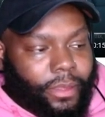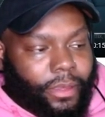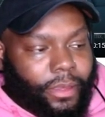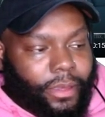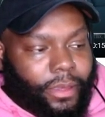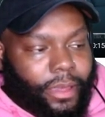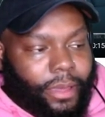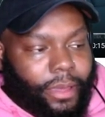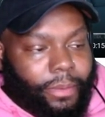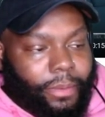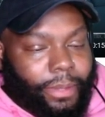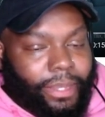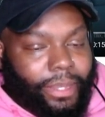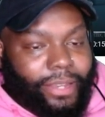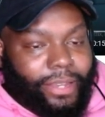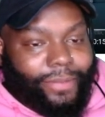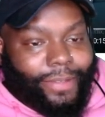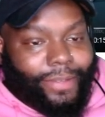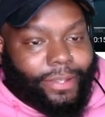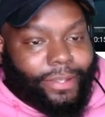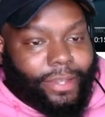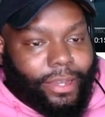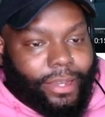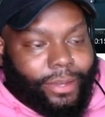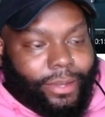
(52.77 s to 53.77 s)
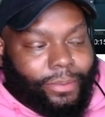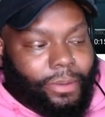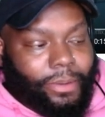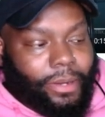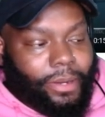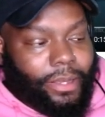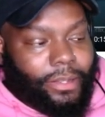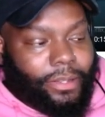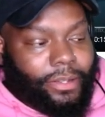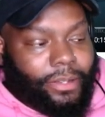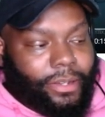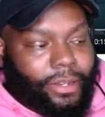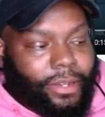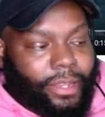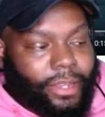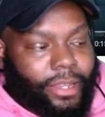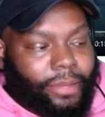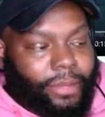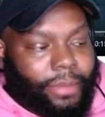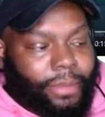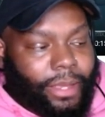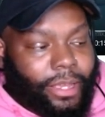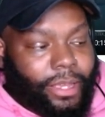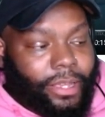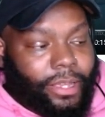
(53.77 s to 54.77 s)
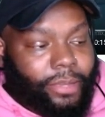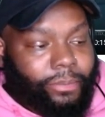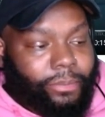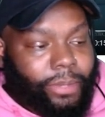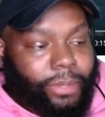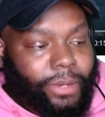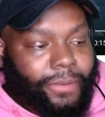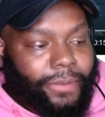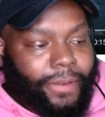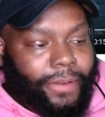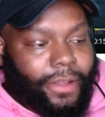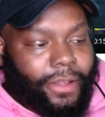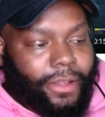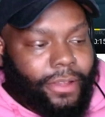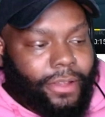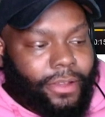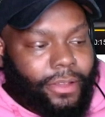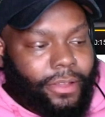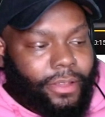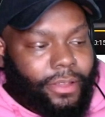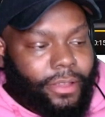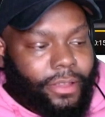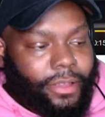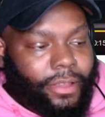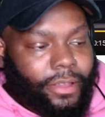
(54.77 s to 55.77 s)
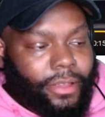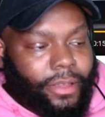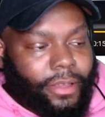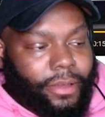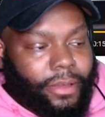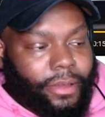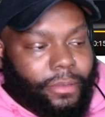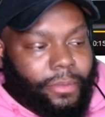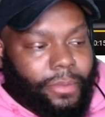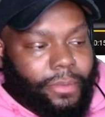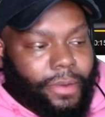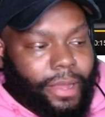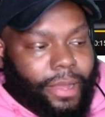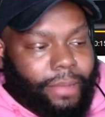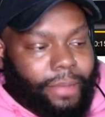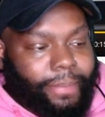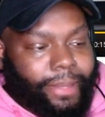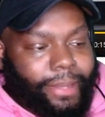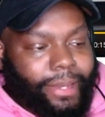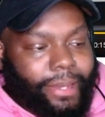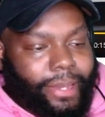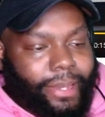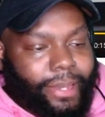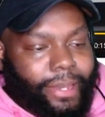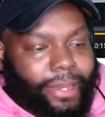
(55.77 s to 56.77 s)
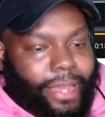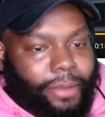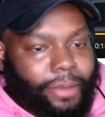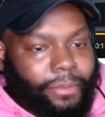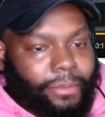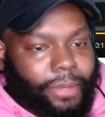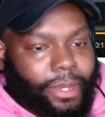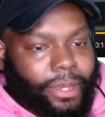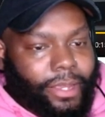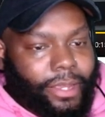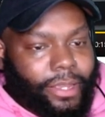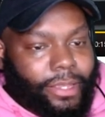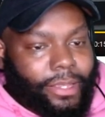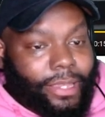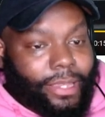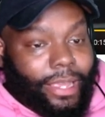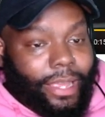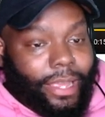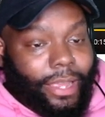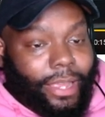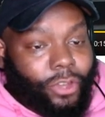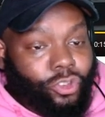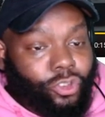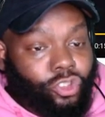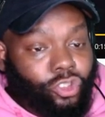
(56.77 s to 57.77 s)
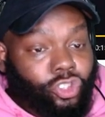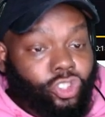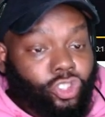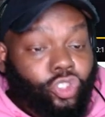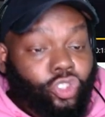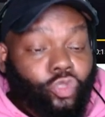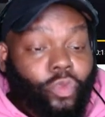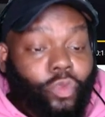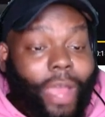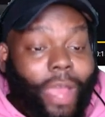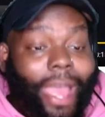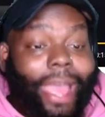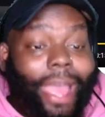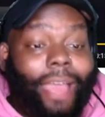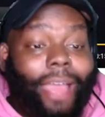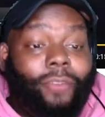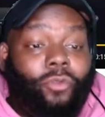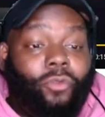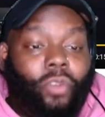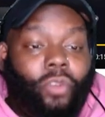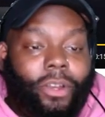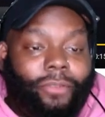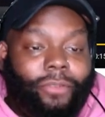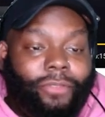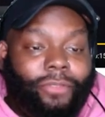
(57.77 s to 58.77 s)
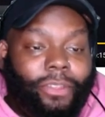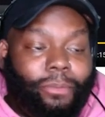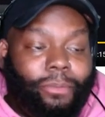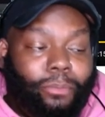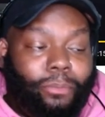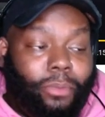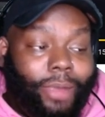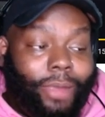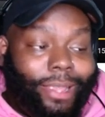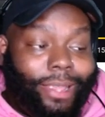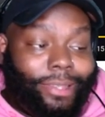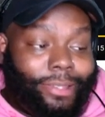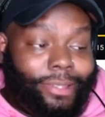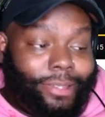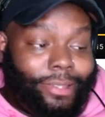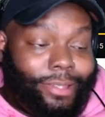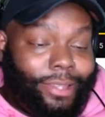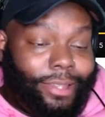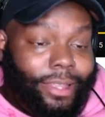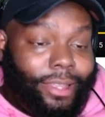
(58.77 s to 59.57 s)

I believe that's how you pronounce her name. I could be wrong. Probably not, because I do have one of the best,